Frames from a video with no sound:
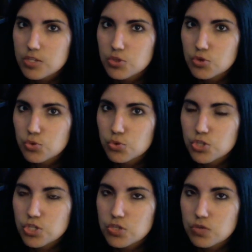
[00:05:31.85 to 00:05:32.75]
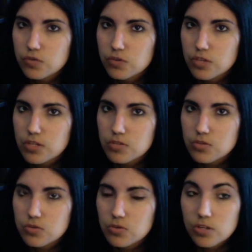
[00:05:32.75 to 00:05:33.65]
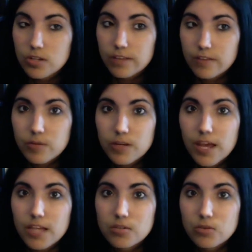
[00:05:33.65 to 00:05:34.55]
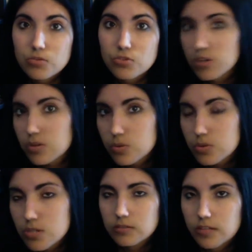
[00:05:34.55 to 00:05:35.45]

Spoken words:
to judge you for the things you're doing in your life? Everybody has their own struggles.